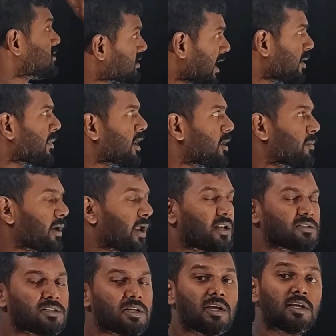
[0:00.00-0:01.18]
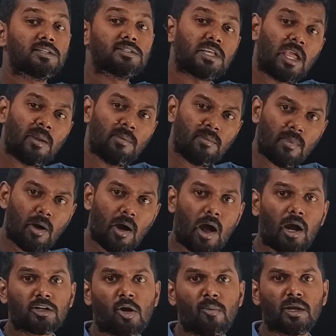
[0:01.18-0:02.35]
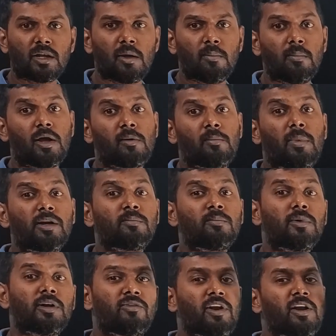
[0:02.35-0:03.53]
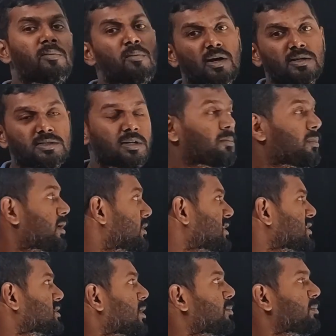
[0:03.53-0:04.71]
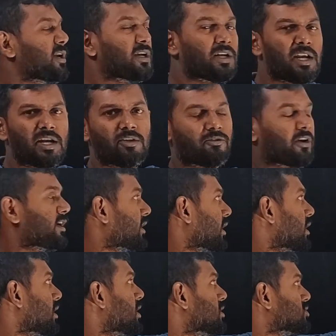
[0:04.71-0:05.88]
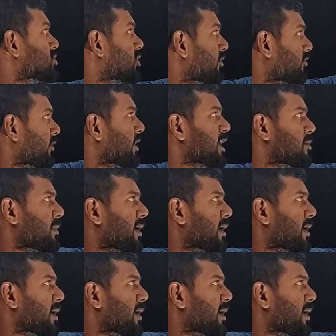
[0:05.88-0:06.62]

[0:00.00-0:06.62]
same elements, same atomic number but different mass number. This is completely different. So different